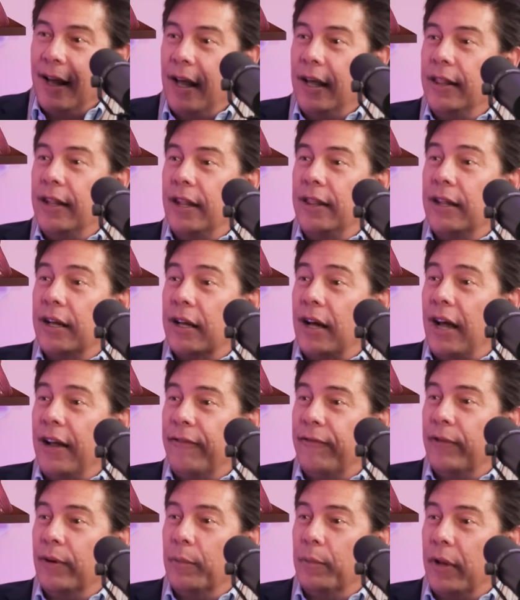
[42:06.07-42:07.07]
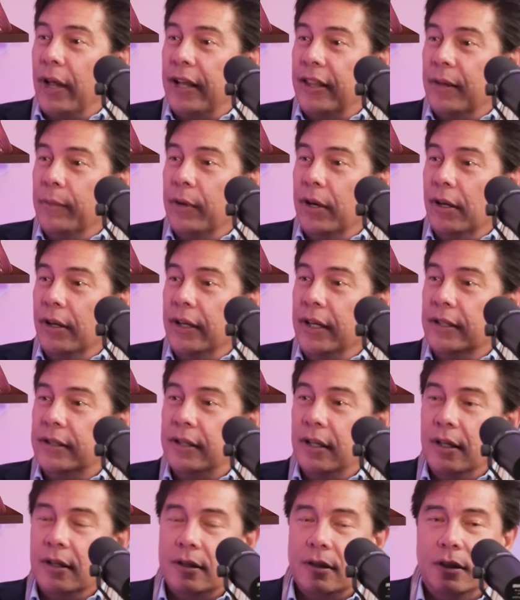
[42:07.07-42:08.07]
And then the guy from like the Middle
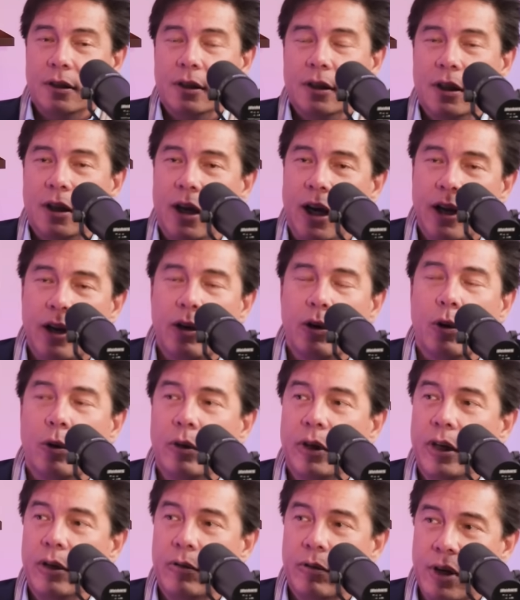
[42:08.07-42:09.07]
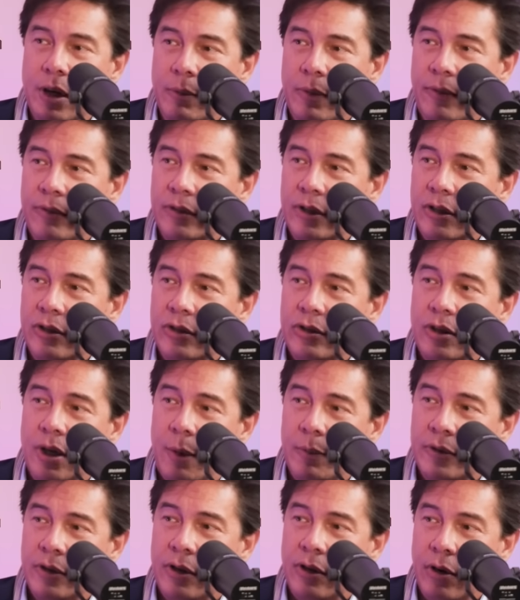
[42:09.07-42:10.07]
East says, I can only dream of such
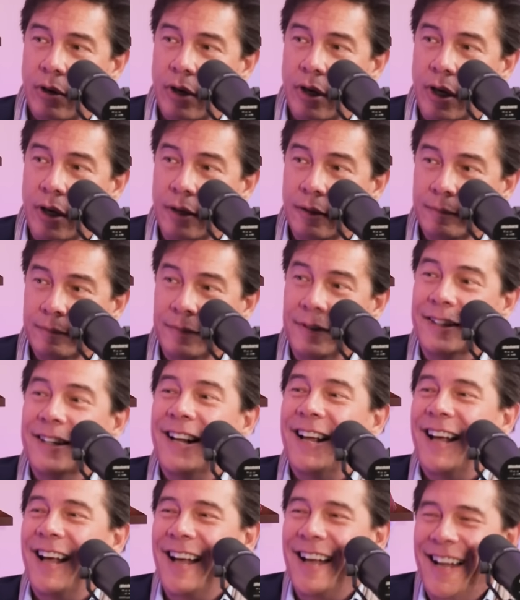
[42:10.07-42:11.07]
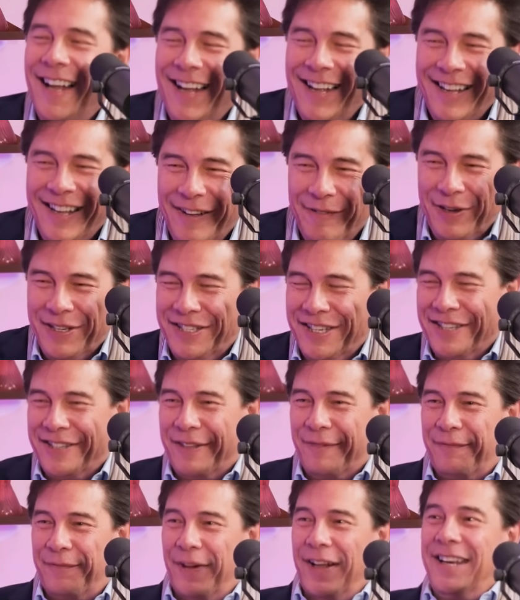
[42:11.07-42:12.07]
job security, which is
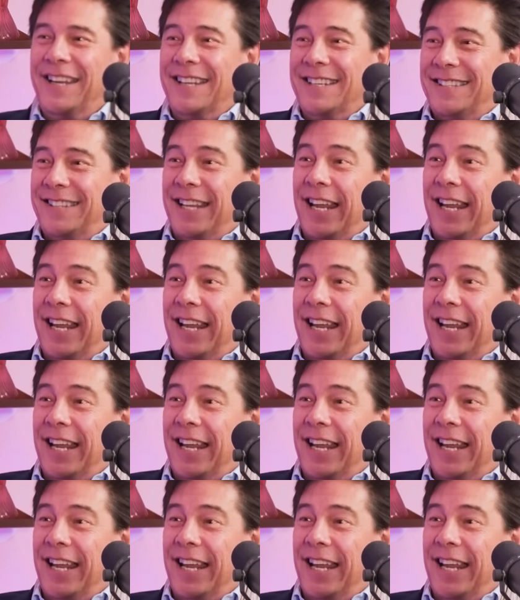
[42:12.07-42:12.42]
the funniest